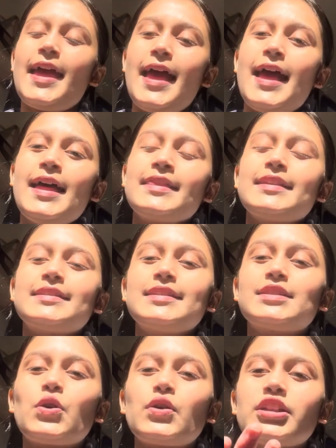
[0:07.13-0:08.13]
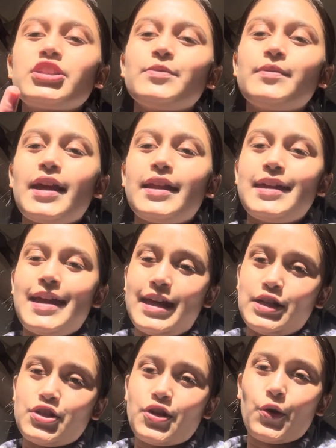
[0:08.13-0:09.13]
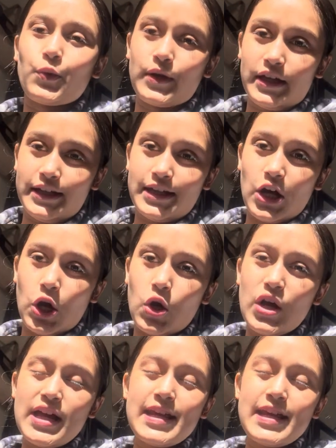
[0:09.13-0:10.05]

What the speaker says: And this is going to be an intro video